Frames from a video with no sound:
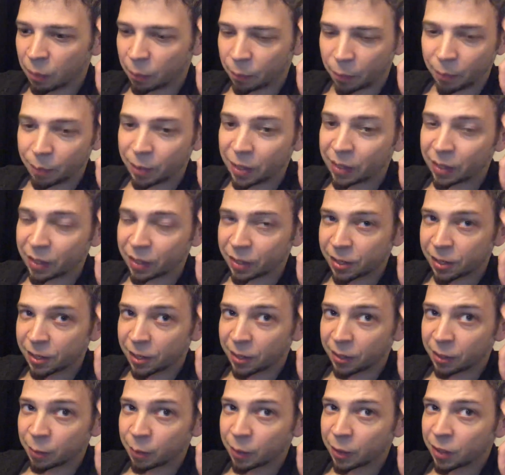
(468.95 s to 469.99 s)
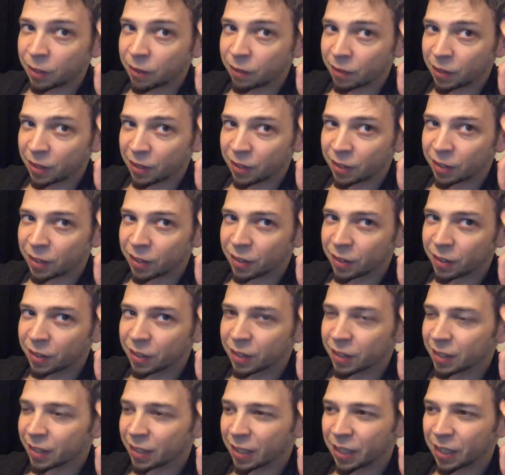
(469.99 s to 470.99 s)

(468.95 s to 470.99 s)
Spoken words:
Prometheus sucks because of this and this and this,